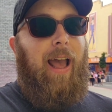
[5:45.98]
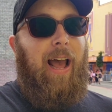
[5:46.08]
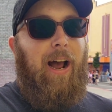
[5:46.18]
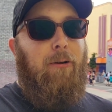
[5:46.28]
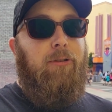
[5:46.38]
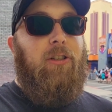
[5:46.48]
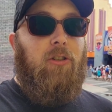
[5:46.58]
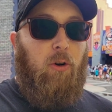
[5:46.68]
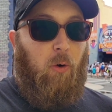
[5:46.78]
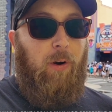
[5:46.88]
how
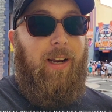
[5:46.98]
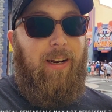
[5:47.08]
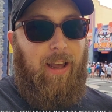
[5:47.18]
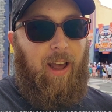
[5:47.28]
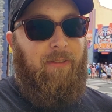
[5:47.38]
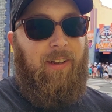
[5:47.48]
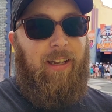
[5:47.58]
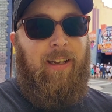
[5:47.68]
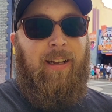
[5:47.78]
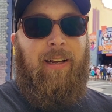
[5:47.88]
screen
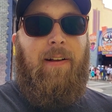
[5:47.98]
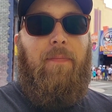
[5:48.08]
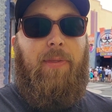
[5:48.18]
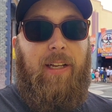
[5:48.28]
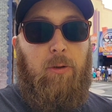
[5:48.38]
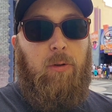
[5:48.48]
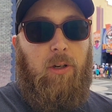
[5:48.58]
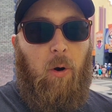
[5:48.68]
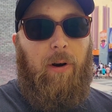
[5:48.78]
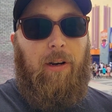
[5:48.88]
heavy this was
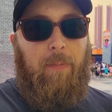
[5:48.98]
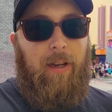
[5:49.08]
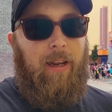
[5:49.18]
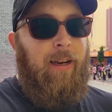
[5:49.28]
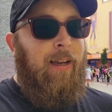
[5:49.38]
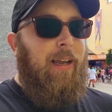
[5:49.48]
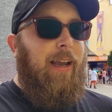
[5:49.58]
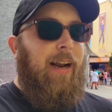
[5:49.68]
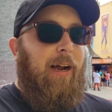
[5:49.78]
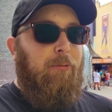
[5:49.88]
going to be.
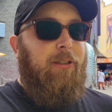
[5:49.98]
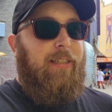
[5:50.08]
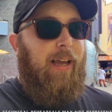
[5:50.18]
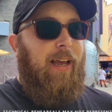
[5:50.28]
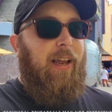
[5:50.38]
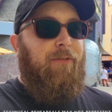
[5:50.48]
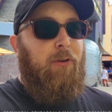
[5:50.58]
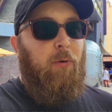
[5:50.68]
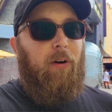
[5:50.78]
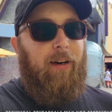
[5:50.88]
And I will say, if
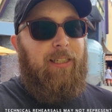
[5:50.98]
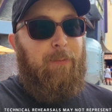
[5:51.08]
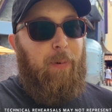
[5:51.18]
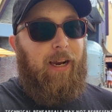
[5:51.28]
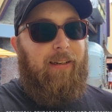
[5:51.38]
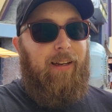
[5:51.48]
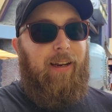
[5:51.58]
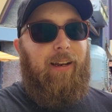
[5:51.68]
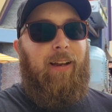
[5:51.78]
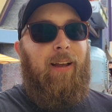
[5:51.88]
you were
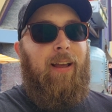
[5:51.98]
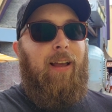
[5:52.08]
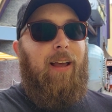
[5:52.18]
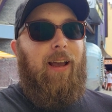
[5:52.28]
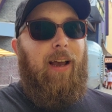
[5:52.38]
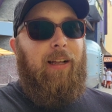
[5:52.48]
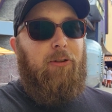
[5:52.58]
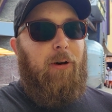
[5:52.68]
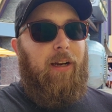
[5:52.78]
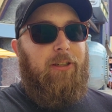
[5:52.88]
expecting an
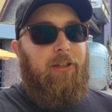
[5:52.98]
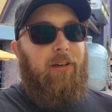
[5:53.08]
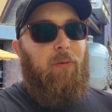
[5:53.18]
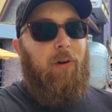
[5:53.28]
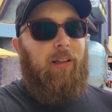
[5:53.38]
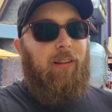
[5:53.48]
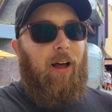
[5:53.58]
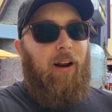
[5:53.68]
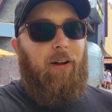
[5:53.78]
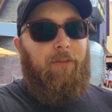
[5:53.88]
attraction with a
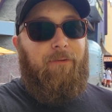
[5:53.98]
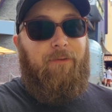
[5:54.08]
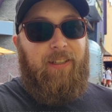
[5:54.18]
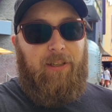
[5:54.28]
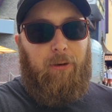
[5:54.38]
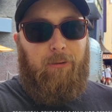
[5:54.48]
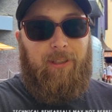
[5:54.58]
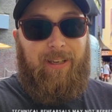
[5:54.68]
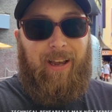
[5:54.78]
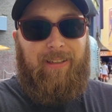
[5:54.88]
lot of physical
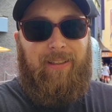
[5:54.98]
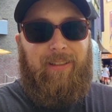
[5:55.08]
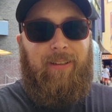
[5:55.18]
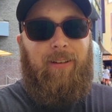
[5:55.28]
sets,